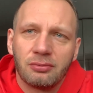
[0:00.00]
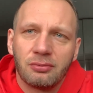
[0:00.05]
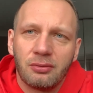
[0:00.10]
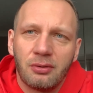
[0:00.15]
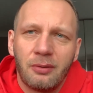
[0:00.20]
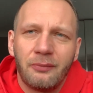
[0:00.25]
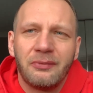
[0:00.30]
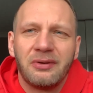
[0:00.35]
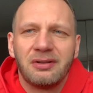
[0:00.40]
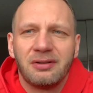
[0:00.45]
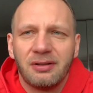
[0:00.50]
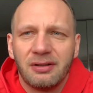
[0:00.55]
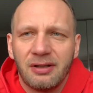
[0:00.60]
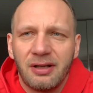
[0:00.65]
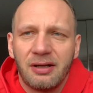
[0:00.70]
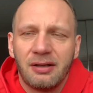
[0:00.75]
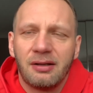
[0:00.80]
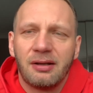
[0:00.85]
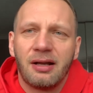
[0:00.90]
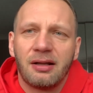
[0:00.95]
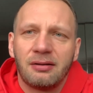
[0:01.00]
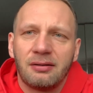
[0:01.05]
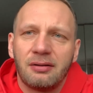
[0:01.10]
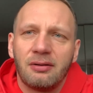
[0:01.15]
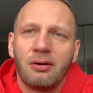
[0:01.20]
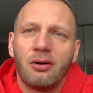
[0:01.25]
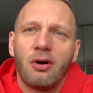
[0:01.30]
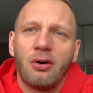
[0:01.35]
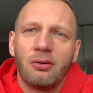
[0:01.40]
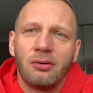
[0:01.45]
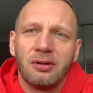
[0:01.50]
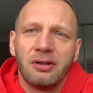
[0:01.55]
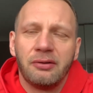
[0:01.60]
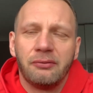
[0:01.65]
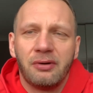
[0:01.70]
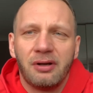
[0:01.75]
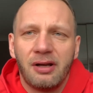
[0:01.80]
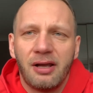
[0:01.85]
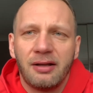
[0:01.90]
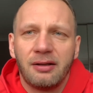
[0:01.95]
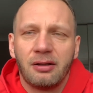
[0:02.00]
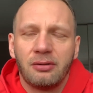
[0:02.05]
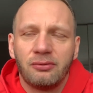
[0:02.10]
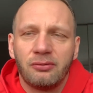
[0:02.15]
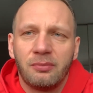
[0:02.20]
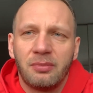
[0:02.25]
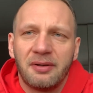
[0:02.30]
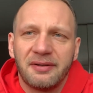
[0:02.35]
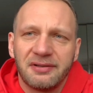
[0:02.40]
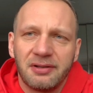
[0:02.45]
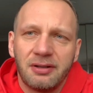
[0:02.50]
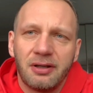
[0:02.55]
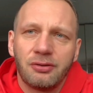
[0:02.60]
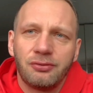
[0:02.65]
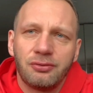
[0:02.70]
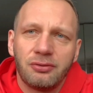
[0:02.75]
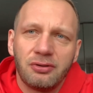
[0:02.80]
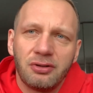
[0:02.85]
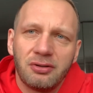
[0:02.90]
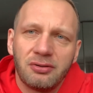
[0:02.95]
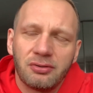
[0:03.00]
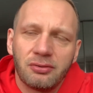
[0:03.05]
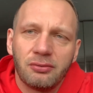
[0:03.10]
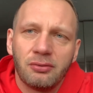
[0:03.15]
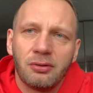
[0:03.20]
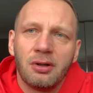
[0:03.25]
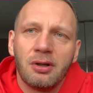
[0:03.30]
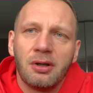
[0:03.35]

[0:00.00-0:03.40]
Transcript: Obviously they're not only related to Brazilian Jiu-Jitsu,